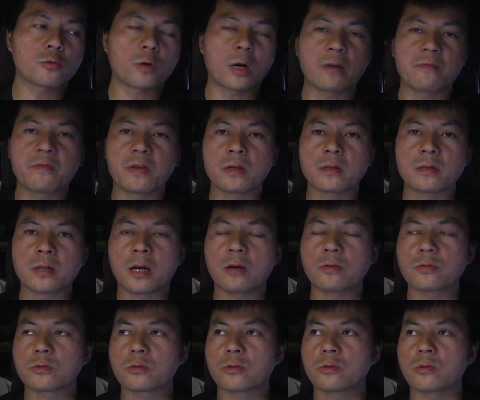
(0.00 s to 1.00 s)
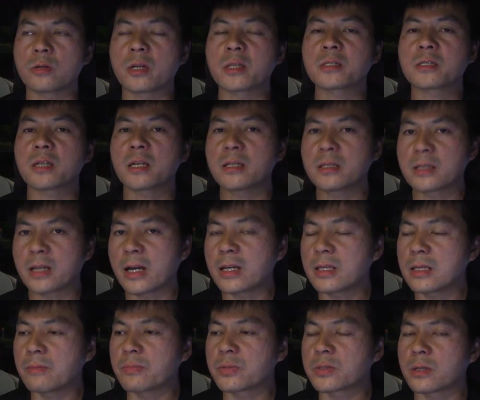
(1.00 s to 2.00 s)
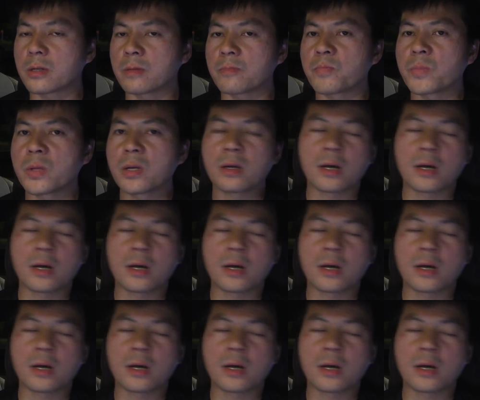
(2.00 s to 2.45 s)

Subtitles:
driving down to, let's say, 90%.